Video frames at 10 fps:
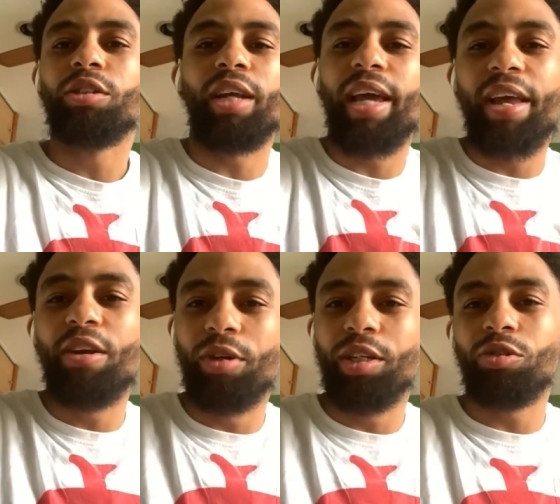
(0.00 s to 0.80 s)
So they had
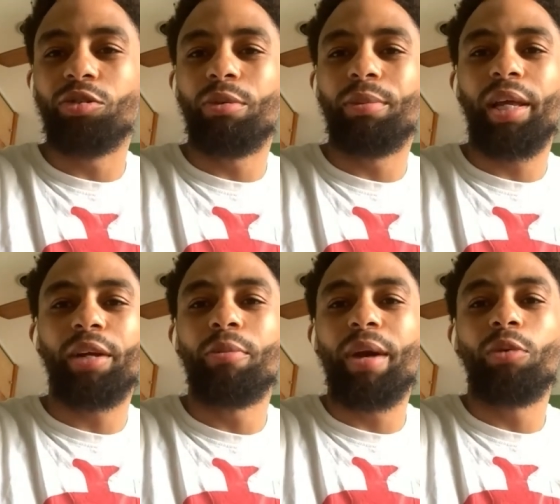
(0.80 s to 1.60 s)
no issues with me.
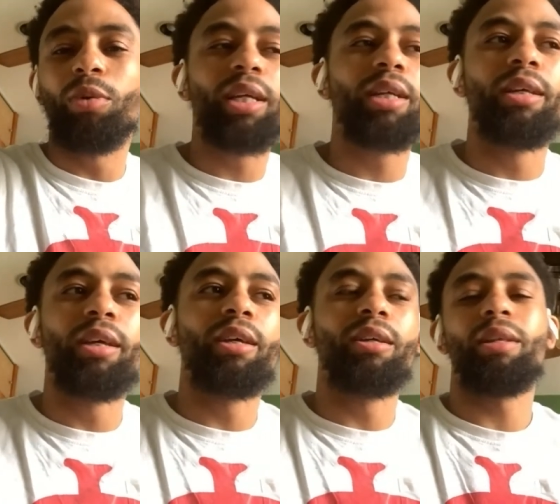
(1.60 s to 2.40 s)
Like no matter what they
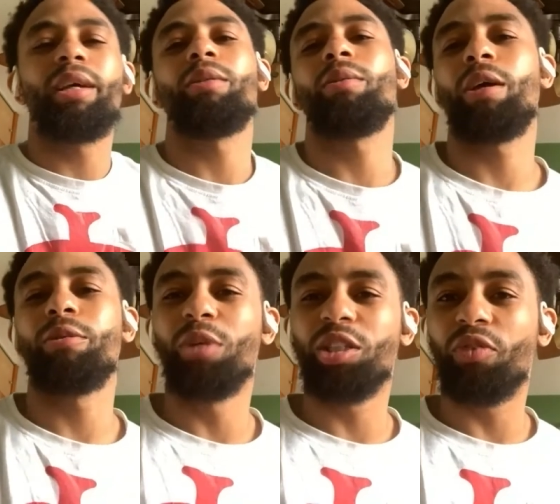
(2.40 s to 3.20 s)
did, like
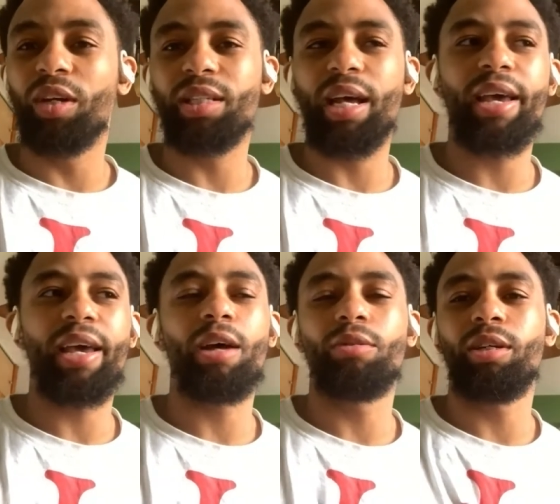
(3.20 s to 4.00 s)
as much fun as I
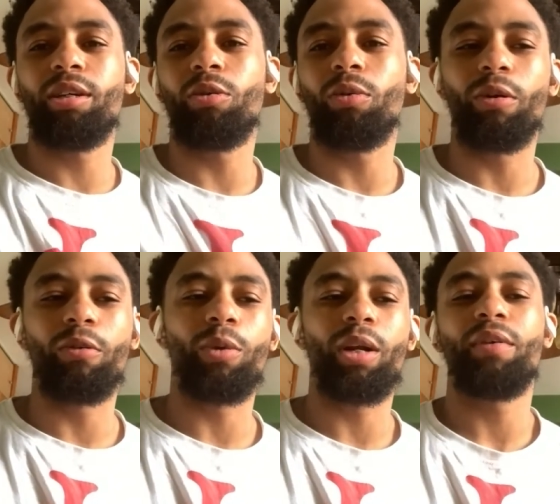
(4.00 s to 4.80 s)
had out there
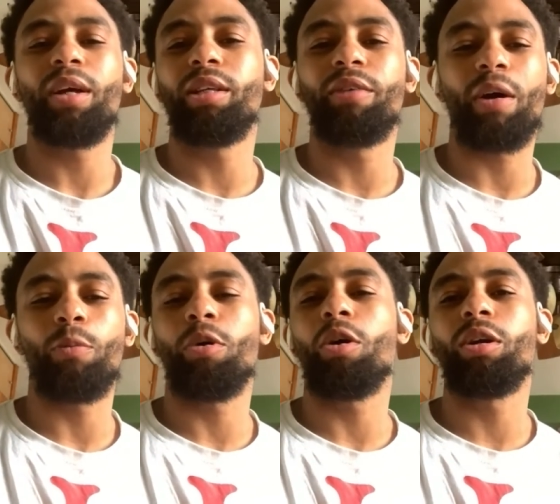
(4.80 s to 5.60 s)
or whatever I did, if
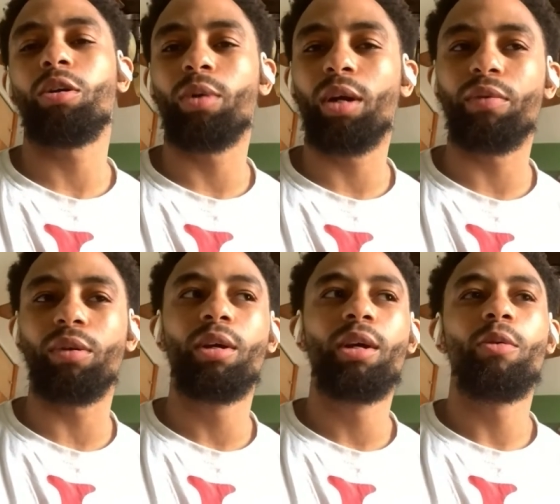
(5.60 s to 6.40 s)
I partied or
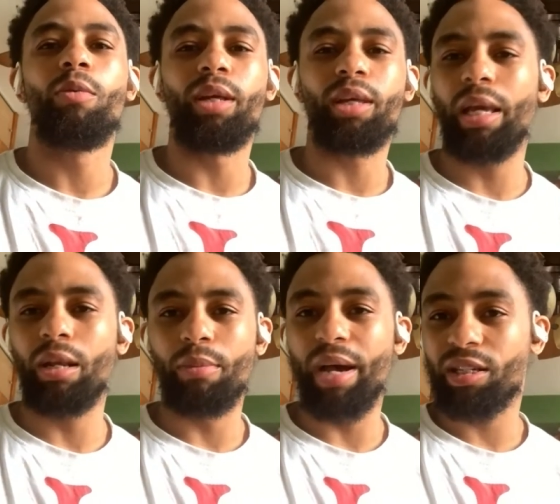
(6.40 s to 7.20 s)
whatever, when it
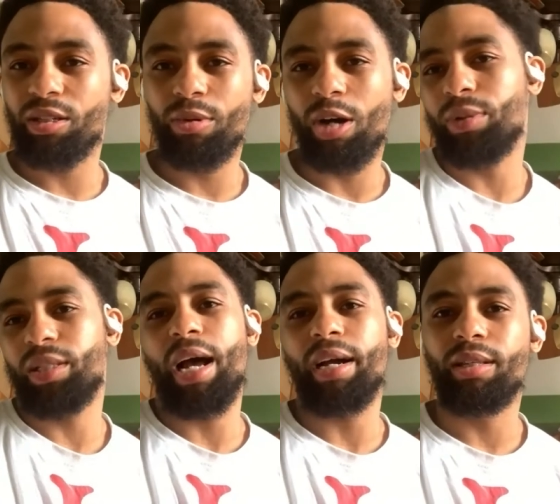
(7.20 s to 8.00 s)
came to basketball, I
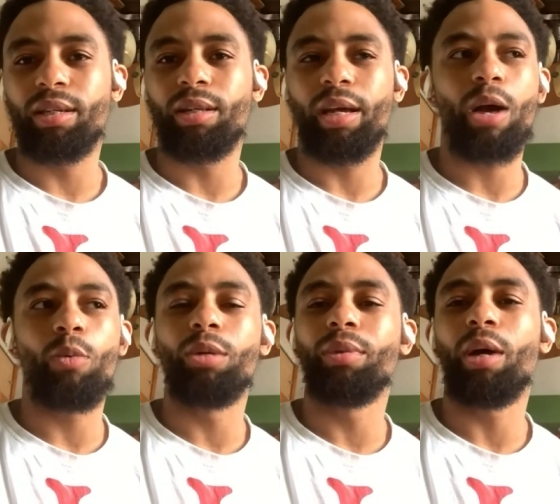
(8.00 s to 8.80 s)
was locked in. Like I
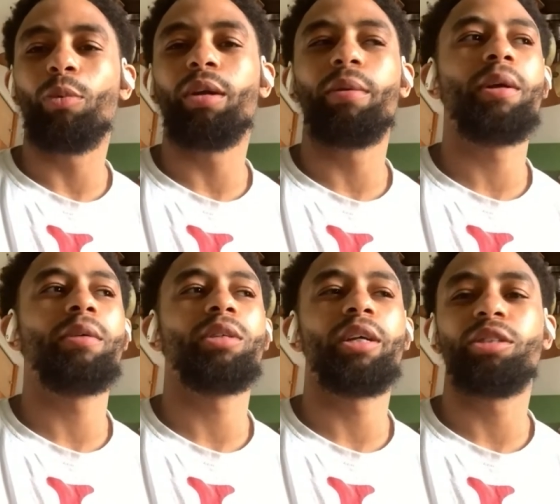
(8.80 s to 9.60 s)
won
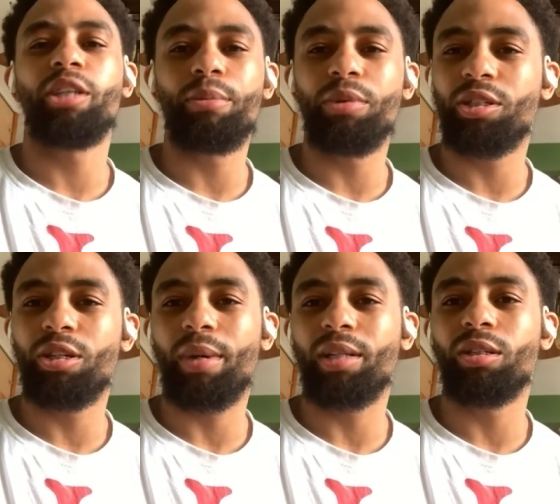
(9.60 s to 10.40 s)
them their
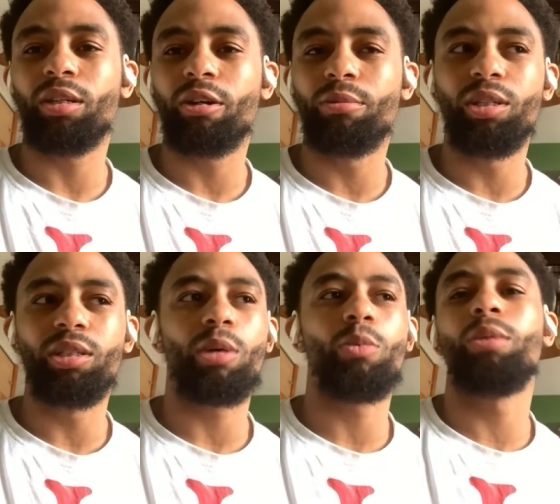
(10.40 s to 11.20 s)
championship. I took care of
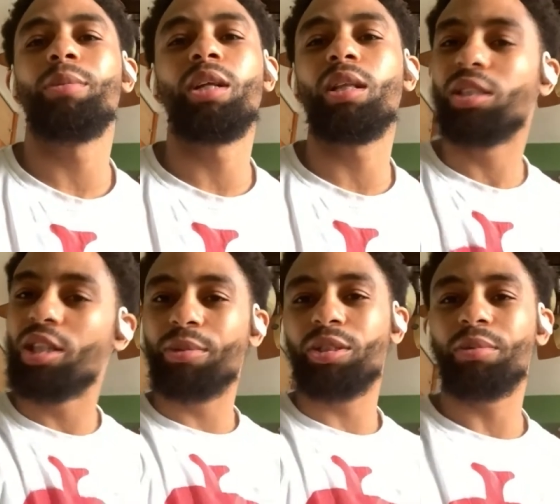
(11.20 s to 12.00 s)
business. I won them another
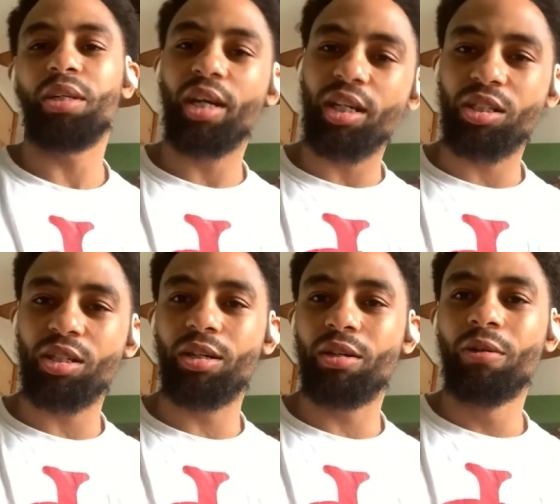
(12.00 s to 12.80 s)
championship the next
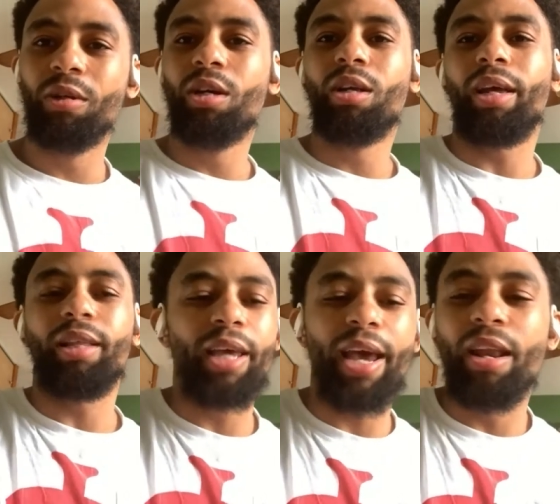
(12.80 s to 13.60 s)
year.
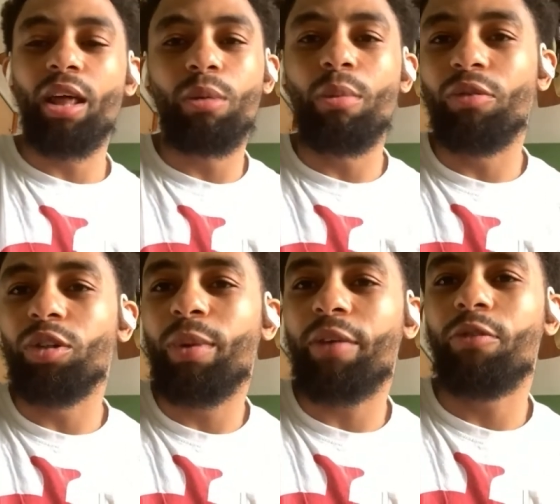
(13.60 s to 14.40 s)
Like they had nothing but
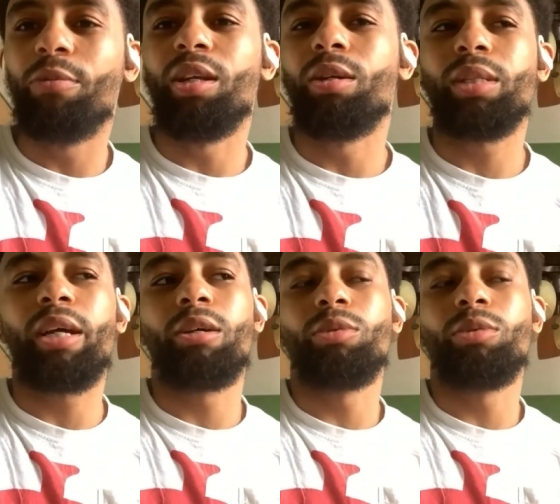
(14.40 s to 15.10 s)
respect for me, and the